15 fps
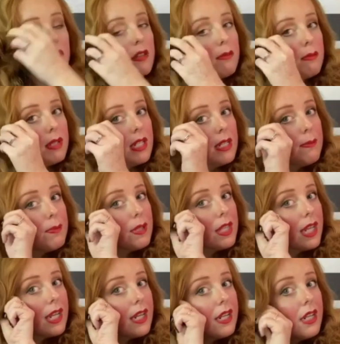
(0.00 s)

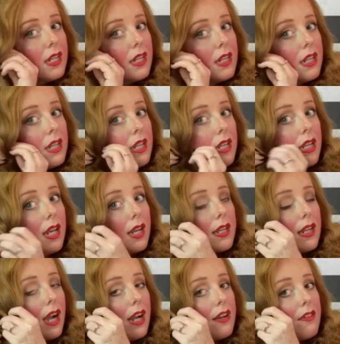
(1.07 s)
manipulate it, and
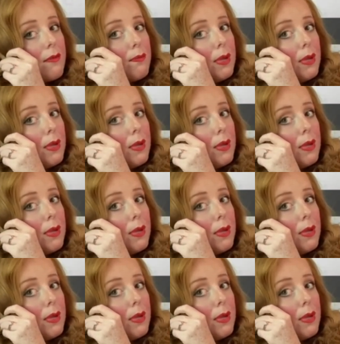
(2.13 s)
kind of